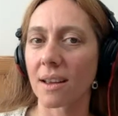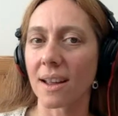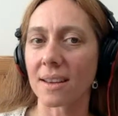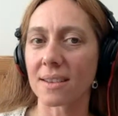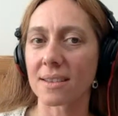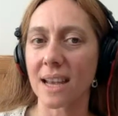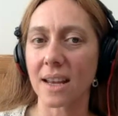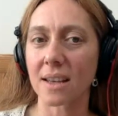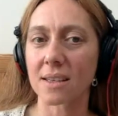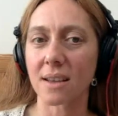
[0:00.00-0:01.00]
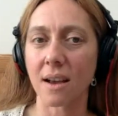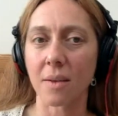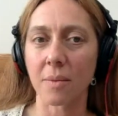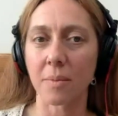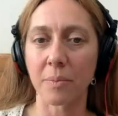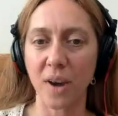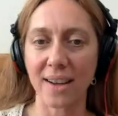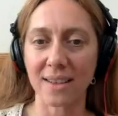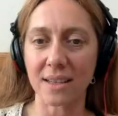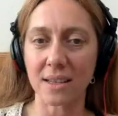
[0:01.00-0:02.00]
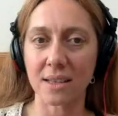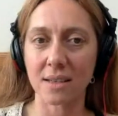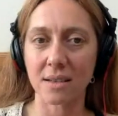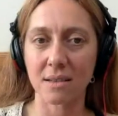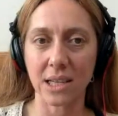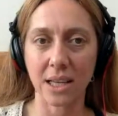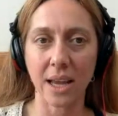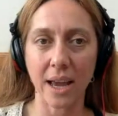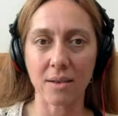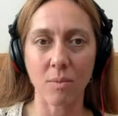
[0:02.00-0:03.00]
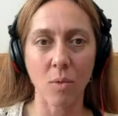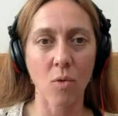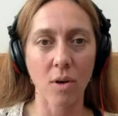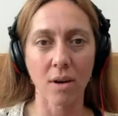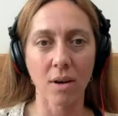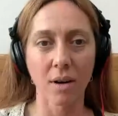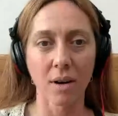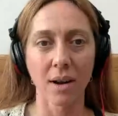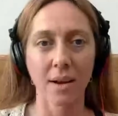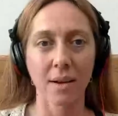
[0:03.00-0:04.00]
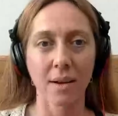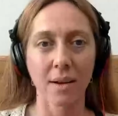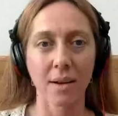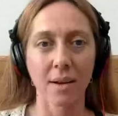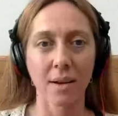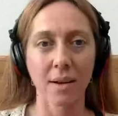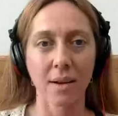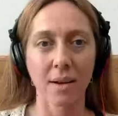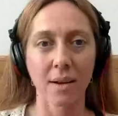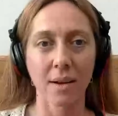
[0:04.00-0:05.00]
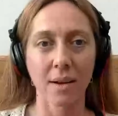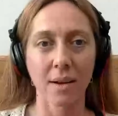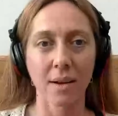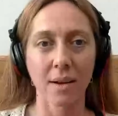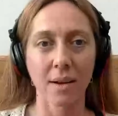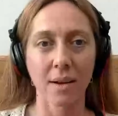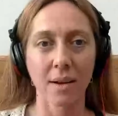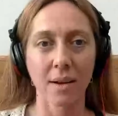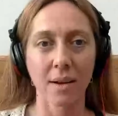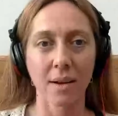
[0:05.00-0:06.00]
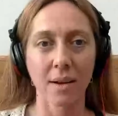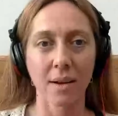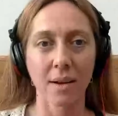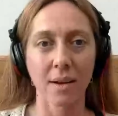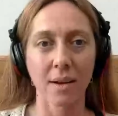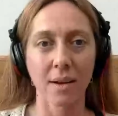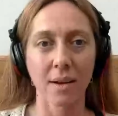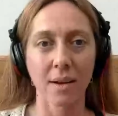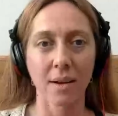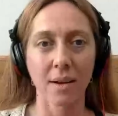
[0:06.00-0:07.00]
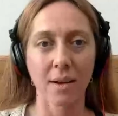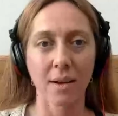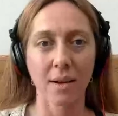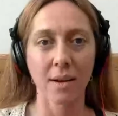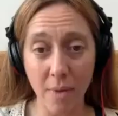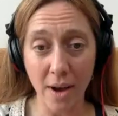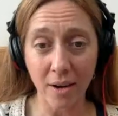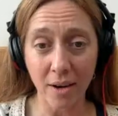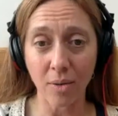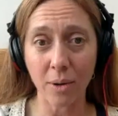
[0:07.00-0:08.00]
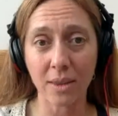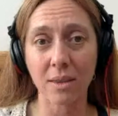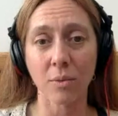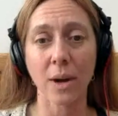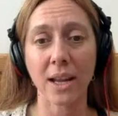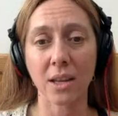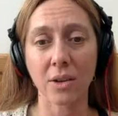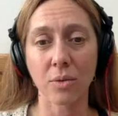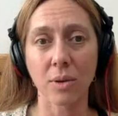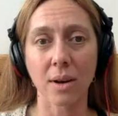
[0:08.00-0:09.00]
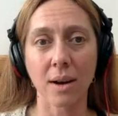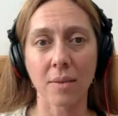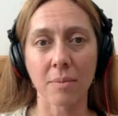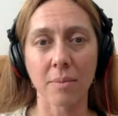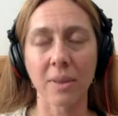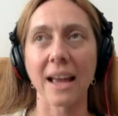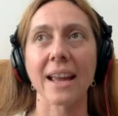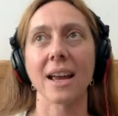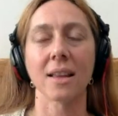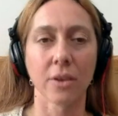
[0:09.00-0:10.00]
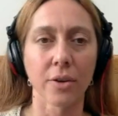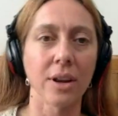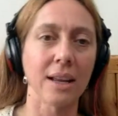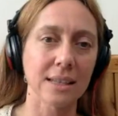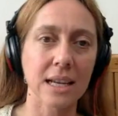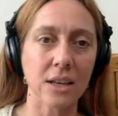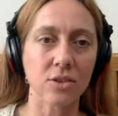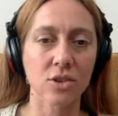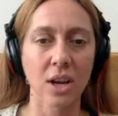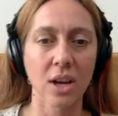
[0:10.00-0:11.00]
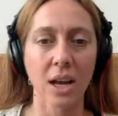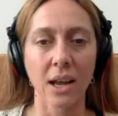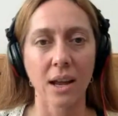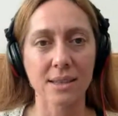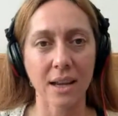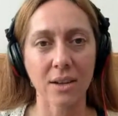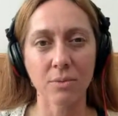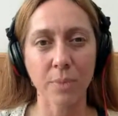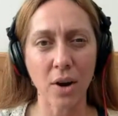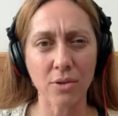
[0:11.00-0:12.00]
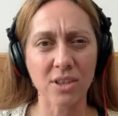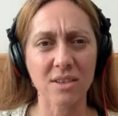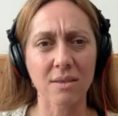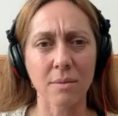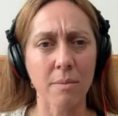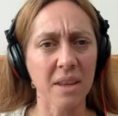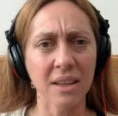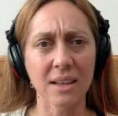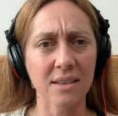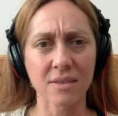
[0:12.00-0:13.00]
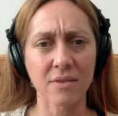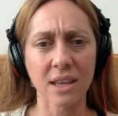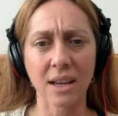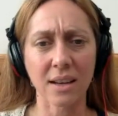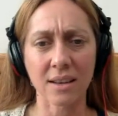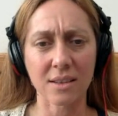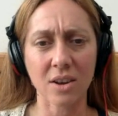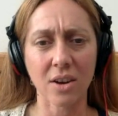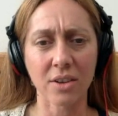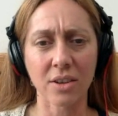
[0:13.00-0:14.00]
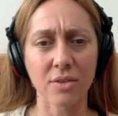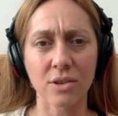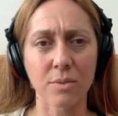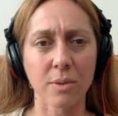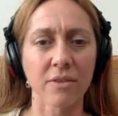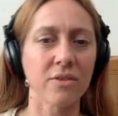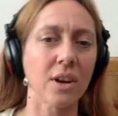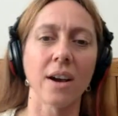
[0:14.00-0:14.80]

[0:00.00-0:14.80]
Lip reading: it takes practice to get more brave at doing it? Because I know one thing that I really admire with the way you play and learn and teach is that you post millions of things on YouTube of,